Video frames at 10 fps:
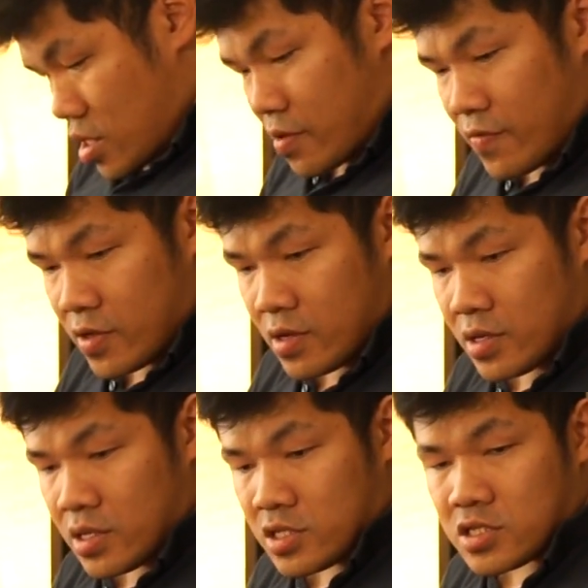
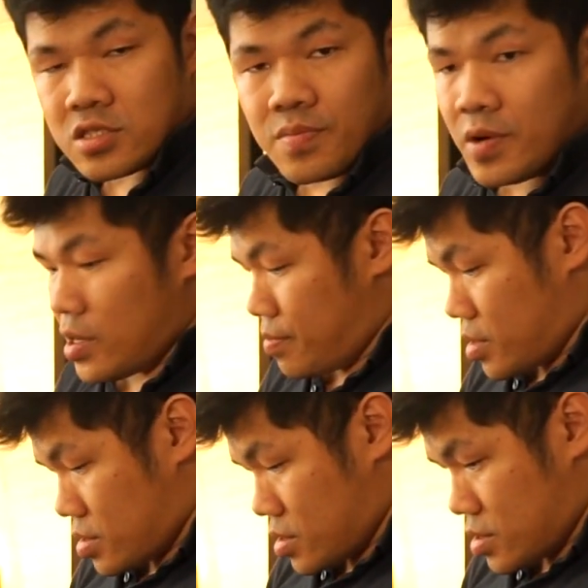everything is pretty
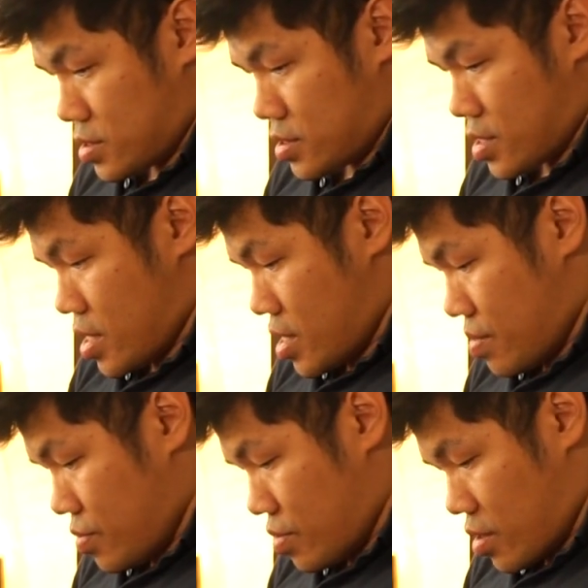much the
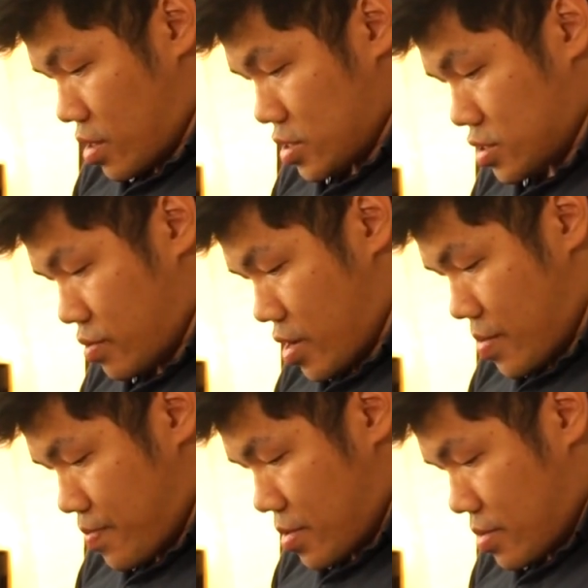same. You got the
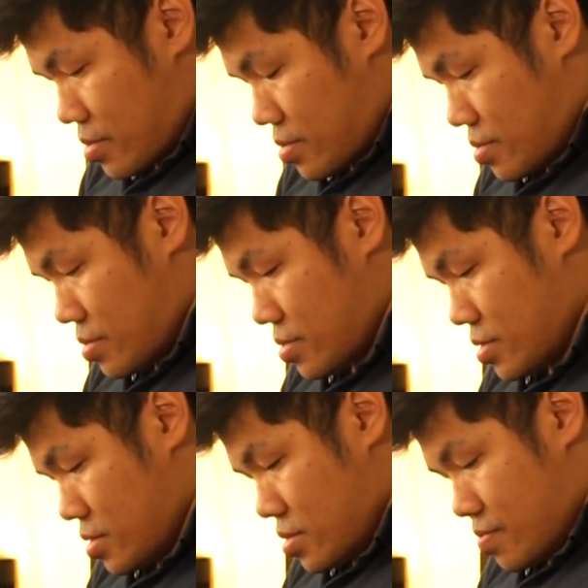scraper,
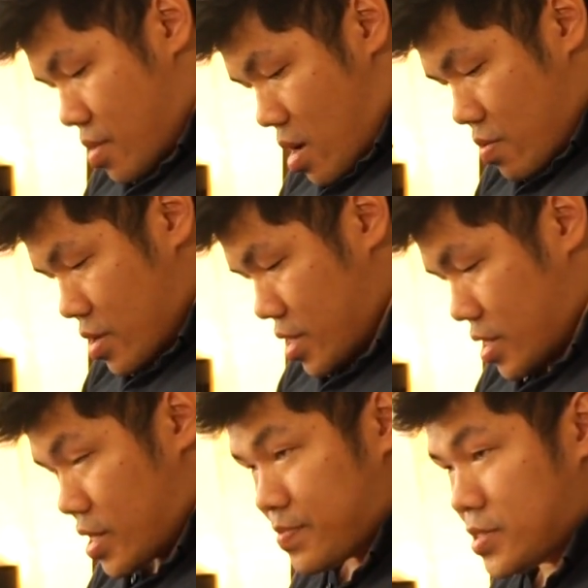power
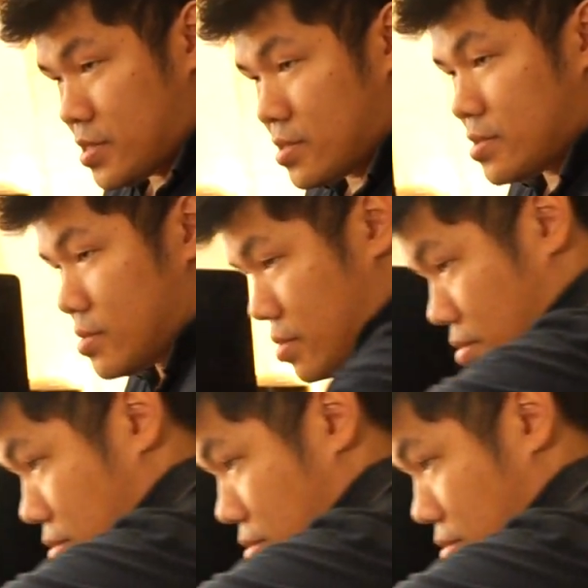adapter,